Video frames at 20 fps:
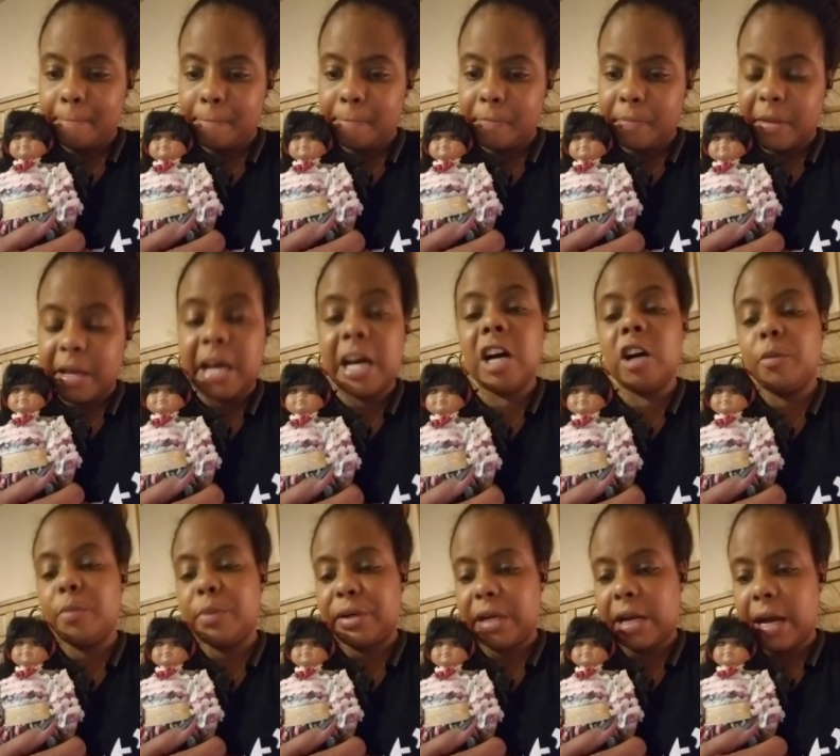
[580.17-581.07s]
a
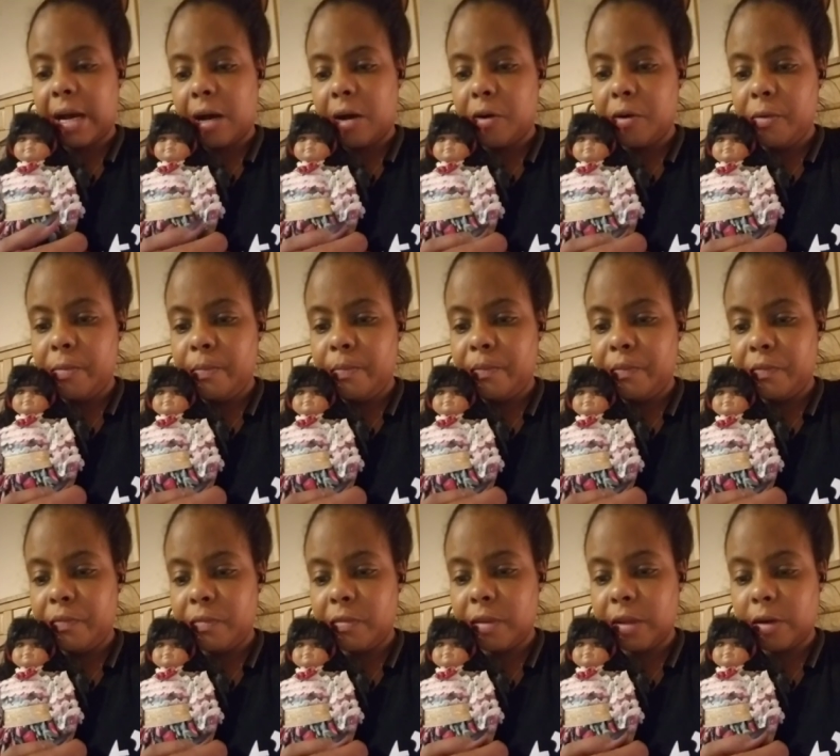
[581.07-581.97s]
helper doll,
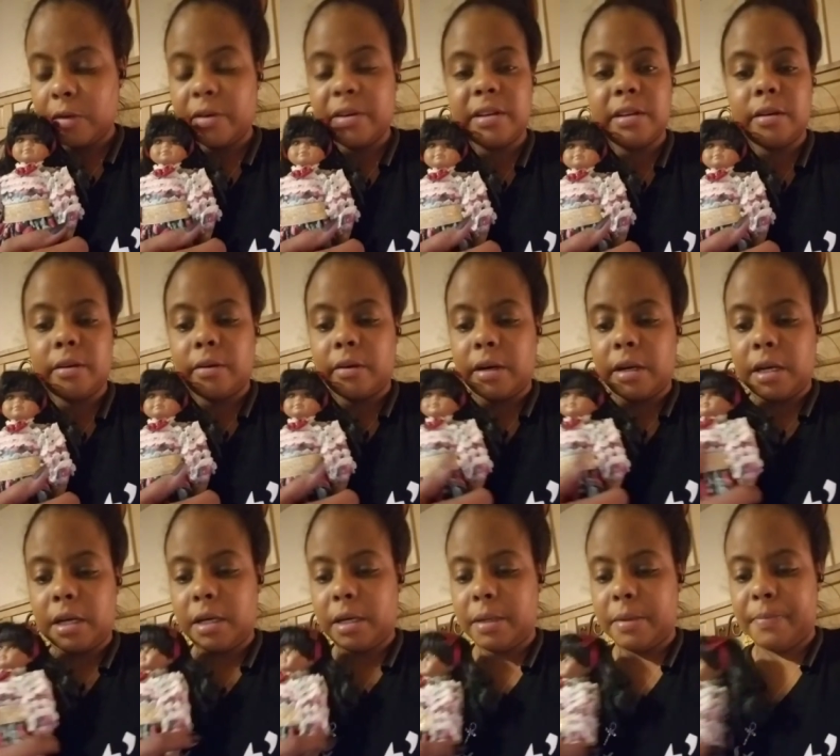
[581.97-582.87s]
or a